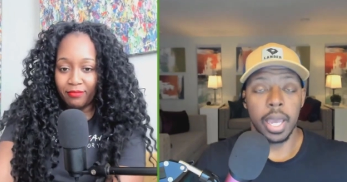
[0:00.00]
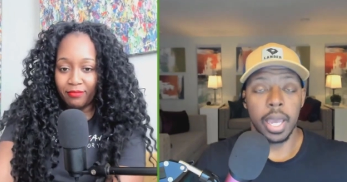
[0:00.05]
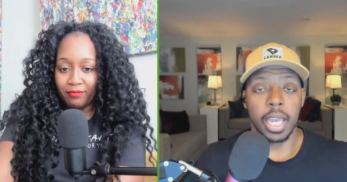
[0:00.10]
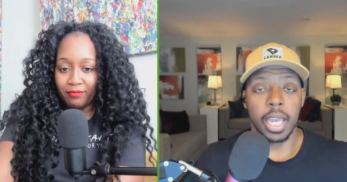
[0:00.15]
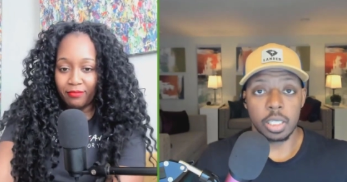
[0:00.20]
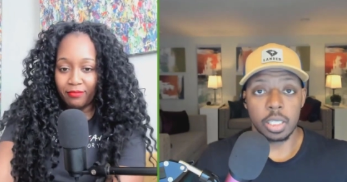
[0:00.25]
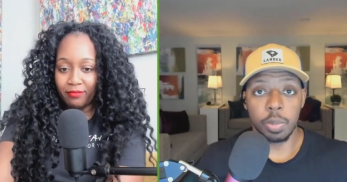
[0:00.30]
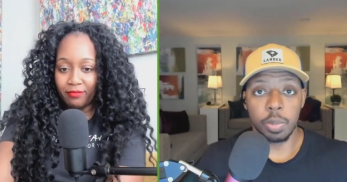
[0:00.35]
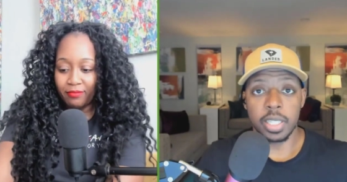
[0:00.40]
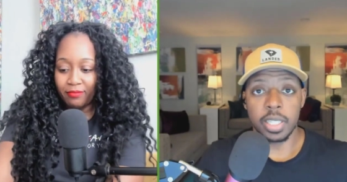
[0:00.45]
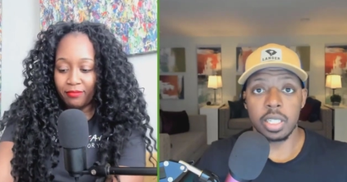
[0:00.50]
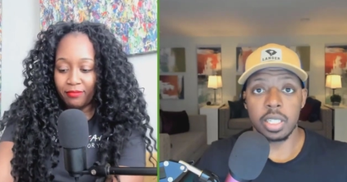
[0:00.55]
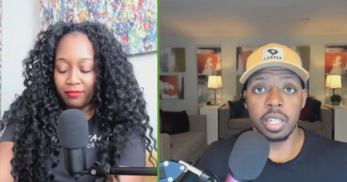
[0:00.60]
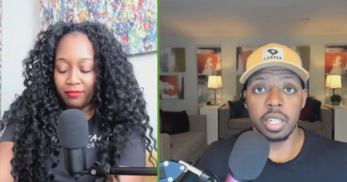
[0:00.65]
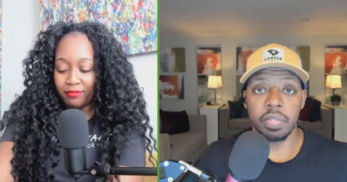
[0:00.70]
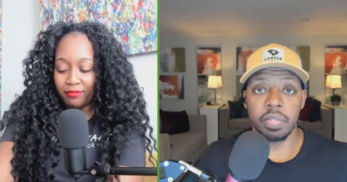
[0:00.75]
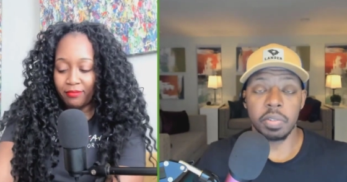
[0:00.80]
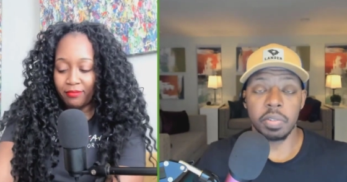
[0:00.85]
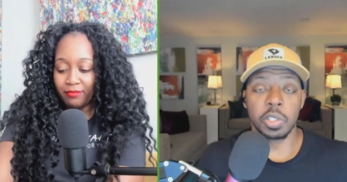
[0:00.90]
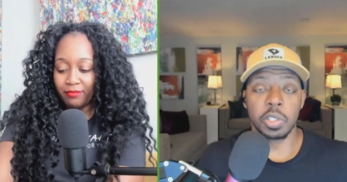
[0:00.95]

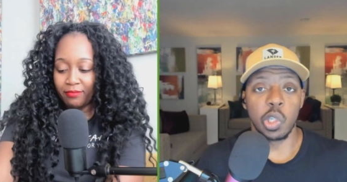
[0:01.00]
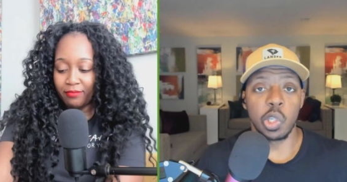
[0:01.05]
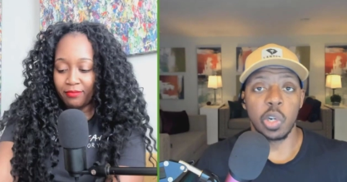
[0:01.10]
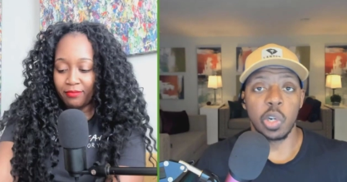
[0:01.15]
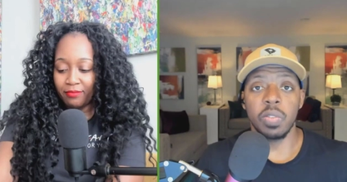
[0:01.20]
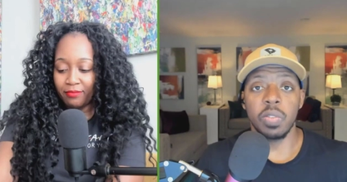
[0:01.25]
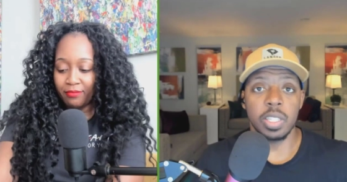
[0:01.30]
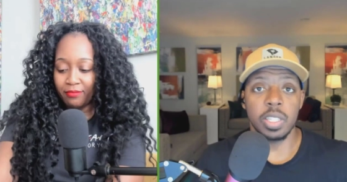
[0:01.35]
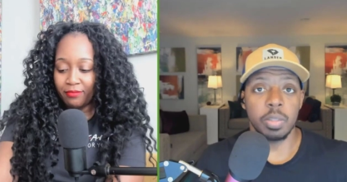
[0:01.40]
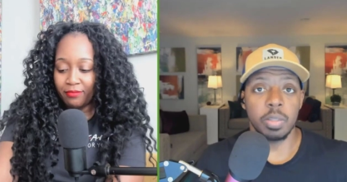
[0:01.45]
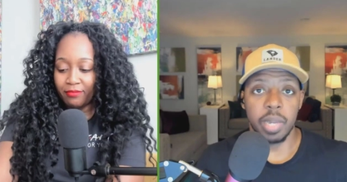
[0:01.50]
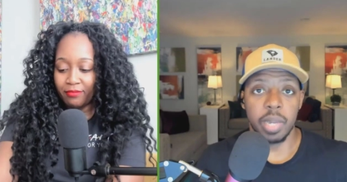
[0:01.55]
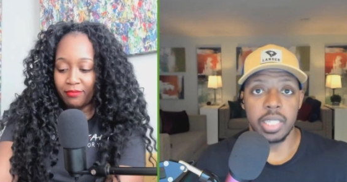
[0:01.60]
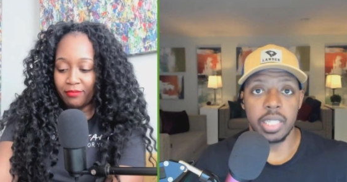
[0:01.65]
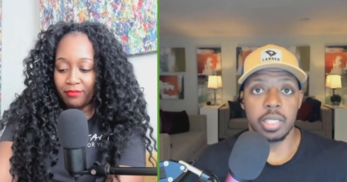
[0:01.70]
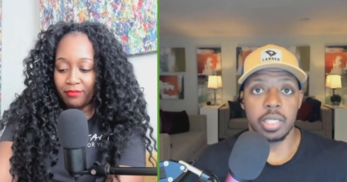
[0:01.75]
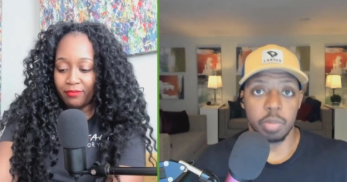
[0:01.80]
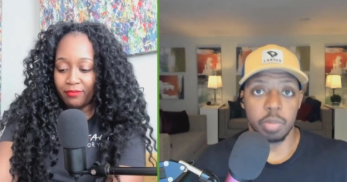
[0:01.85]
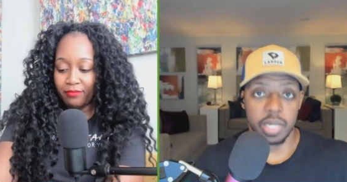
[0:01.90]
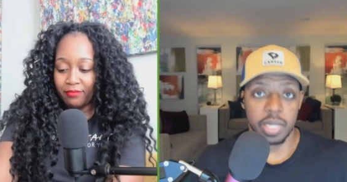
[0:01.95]
Speaker 1: especially for service
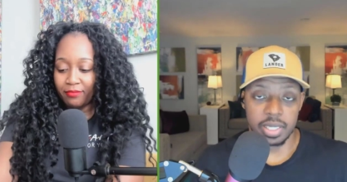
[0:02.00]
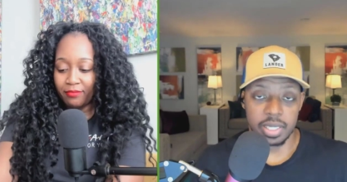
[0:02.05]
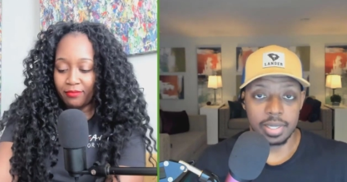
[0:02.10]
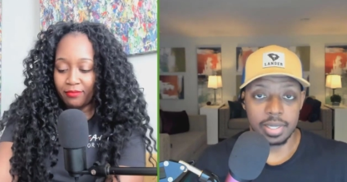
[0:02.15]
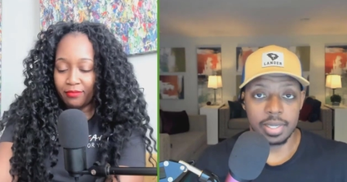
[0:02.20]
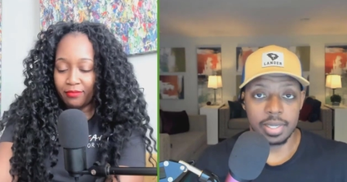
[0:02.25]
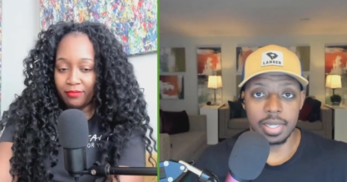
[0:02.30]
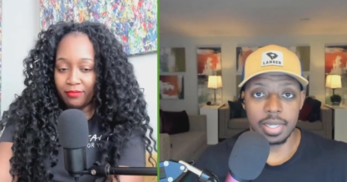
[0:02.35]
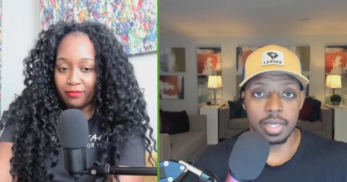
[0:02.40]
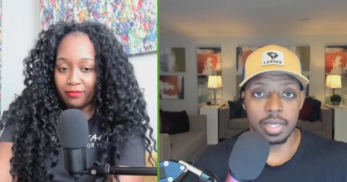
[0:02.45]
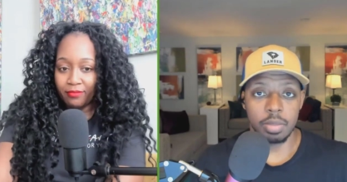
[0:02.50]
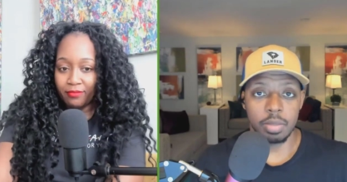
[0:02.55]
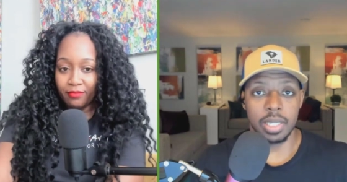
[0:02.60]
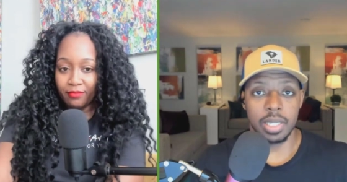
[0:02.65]
based businesses,